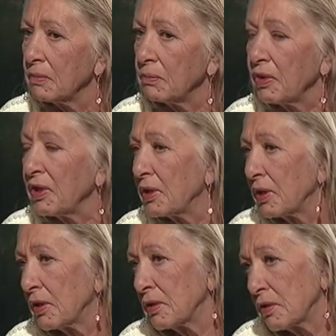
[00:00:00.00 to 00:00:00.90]
be
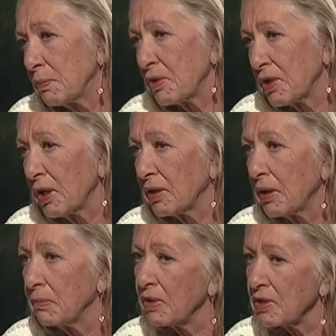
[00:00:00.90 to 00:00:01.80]
there to protect
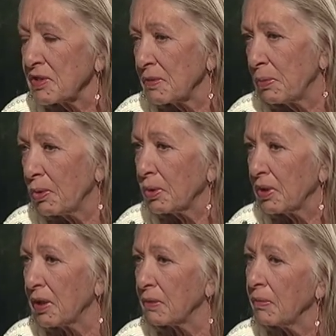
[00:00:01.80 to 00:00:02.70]
them and support
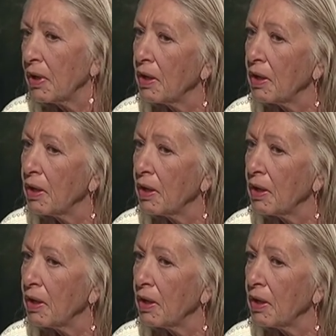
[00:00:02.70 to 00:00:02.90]
them,